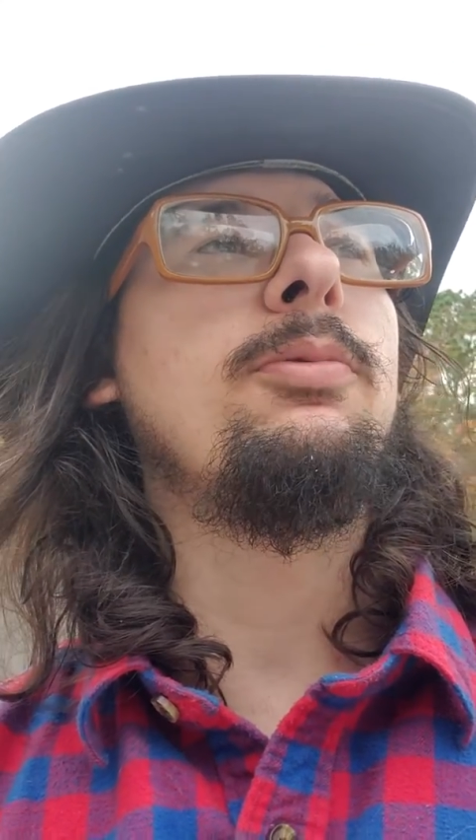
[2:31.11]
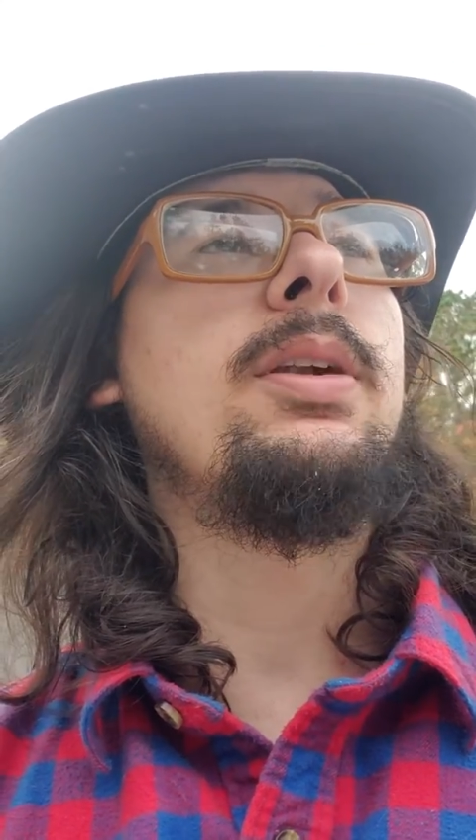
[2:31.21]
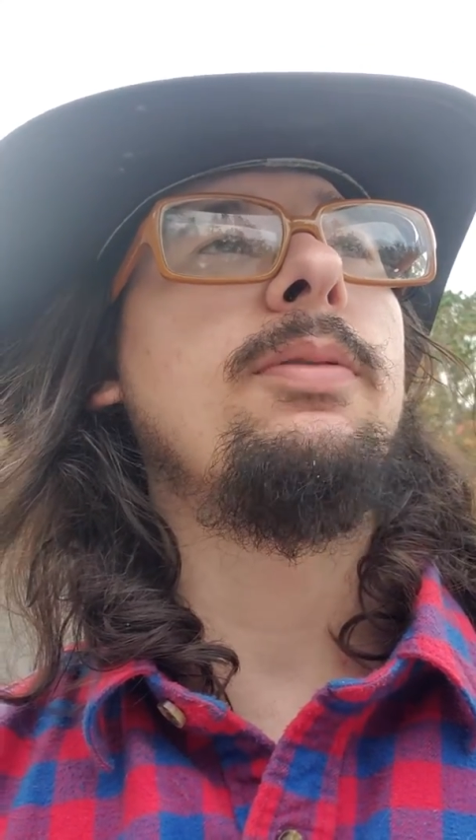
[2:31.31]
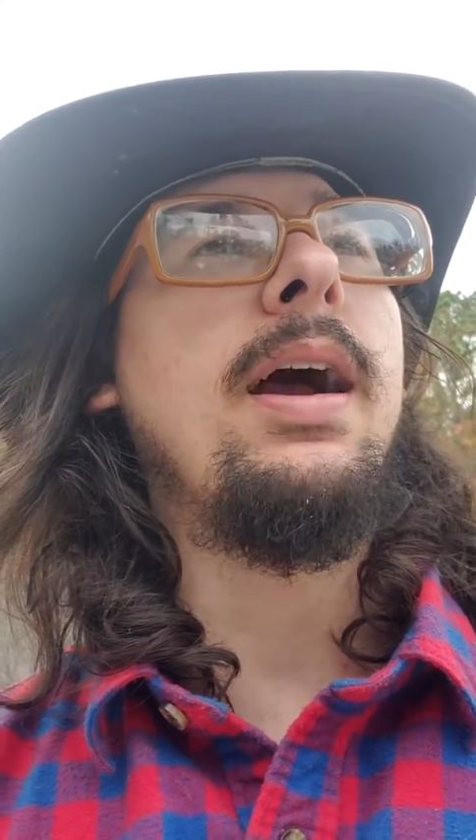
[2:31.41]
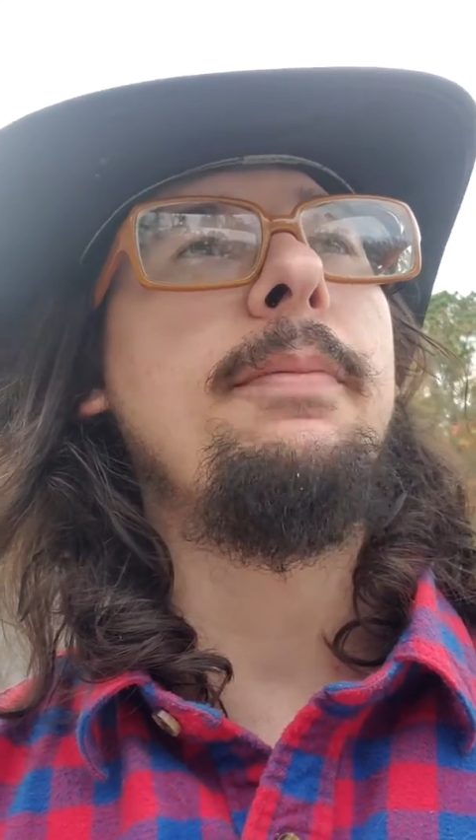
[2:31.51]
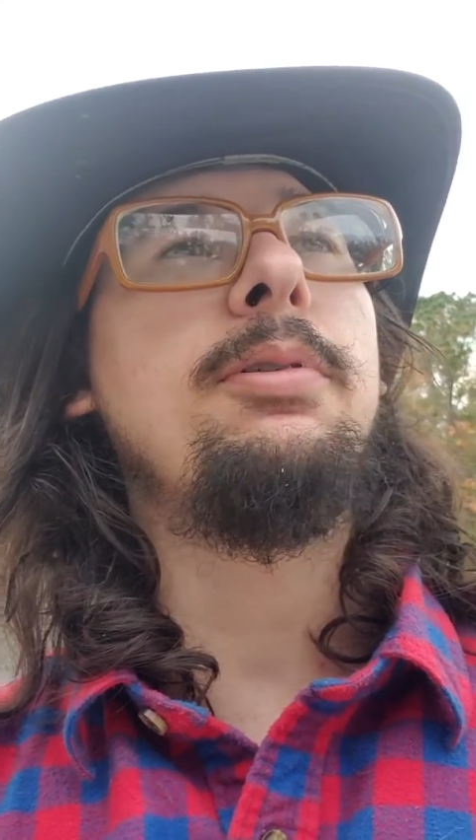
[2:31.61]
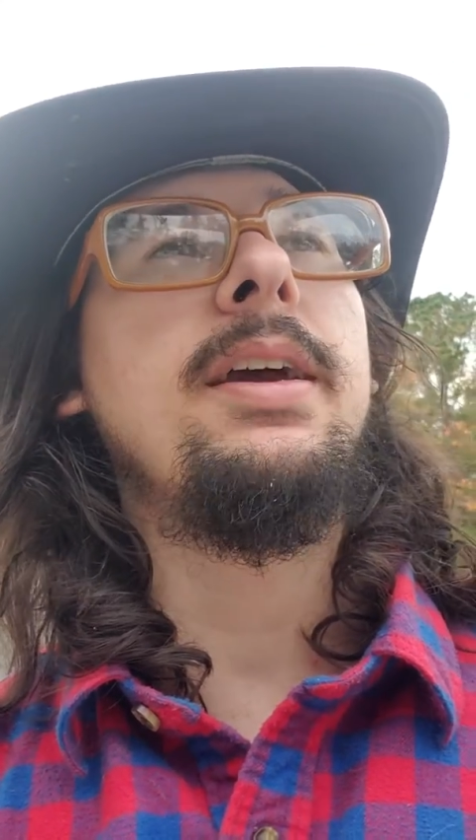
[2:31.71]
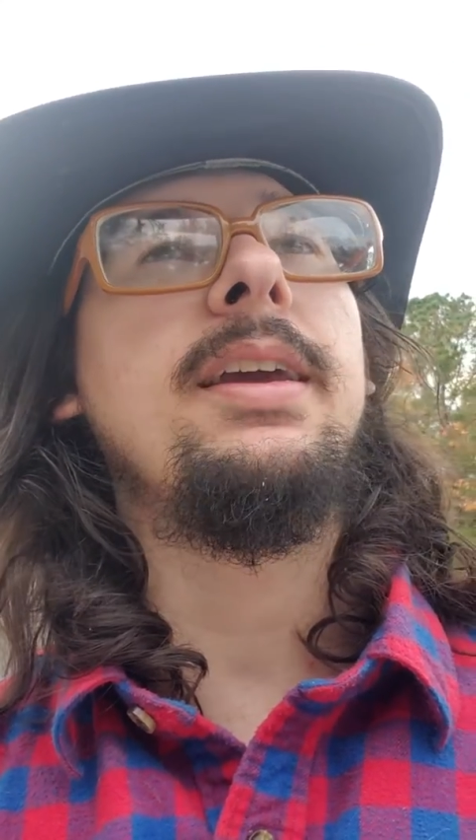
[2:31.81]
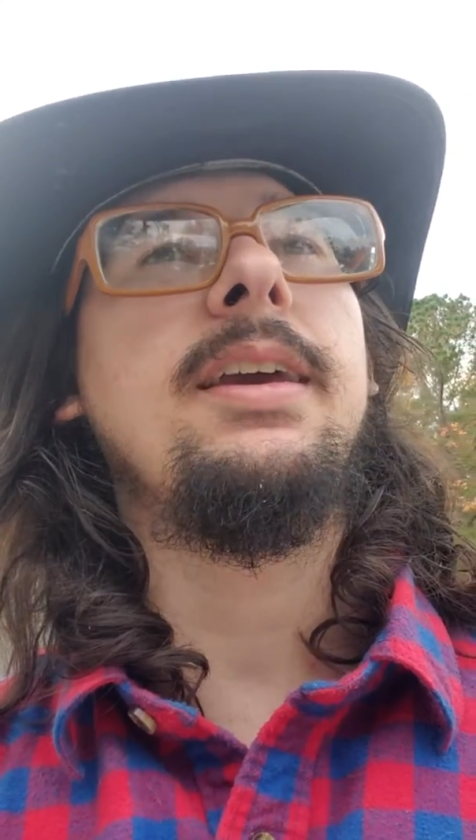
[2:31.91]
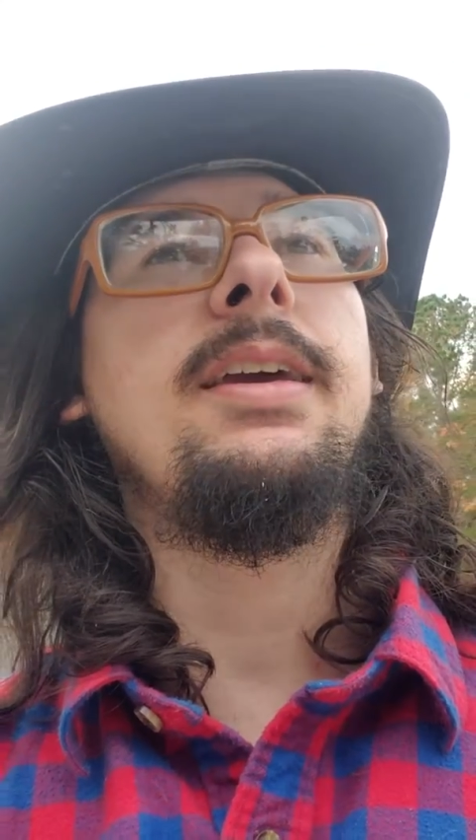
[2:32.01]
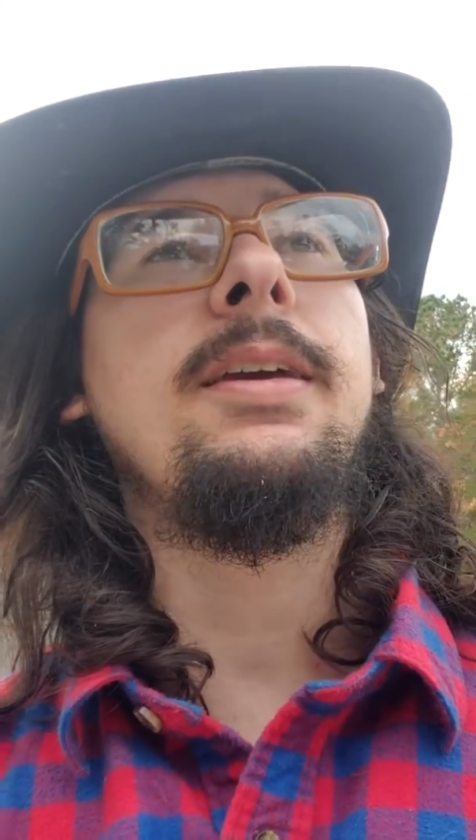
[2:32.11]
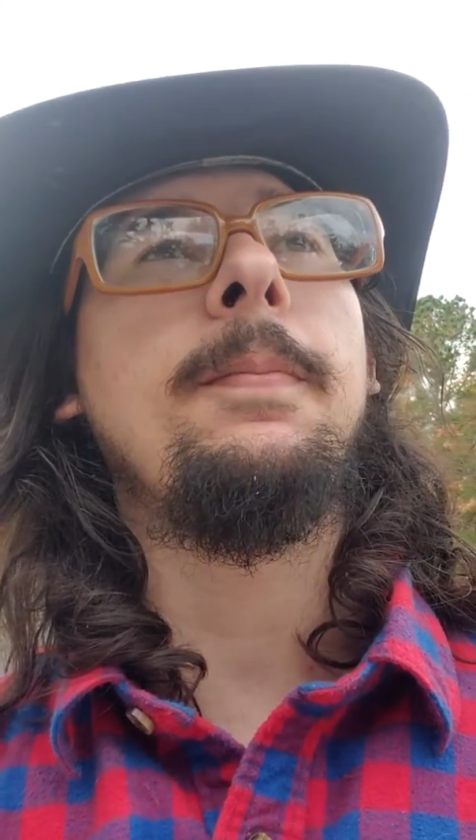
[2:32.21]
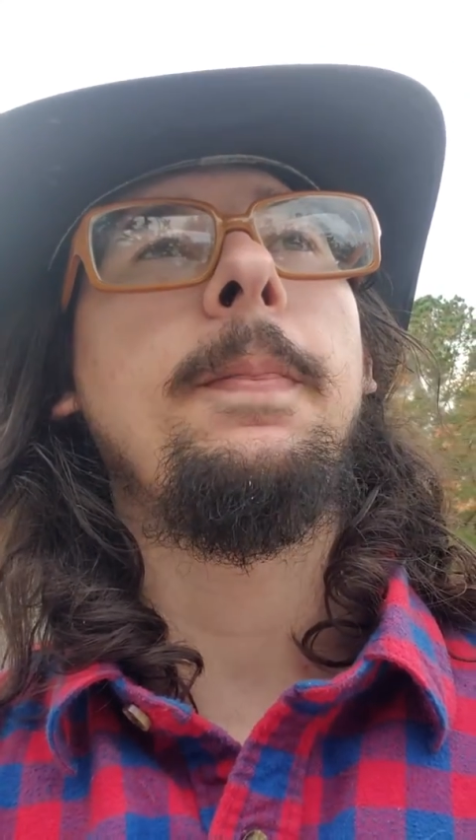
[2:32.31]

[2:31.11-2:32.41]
whenever I play a gig